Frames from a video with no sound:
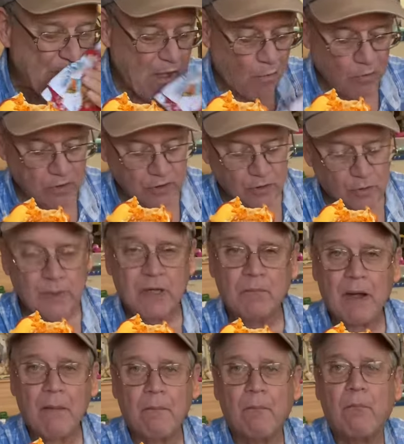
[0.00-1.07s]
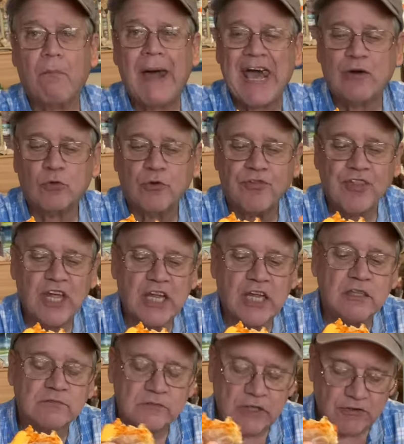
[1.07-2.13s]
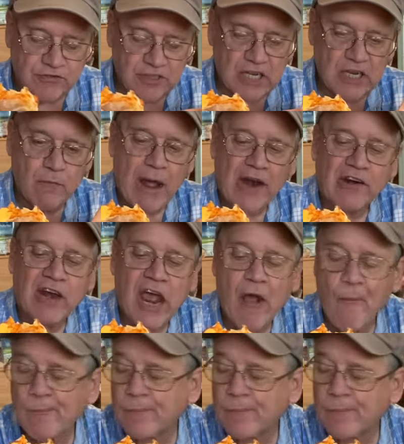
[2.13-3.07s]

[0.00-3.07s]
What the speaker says: Well, a little bit my mind will think. I was thinking about that.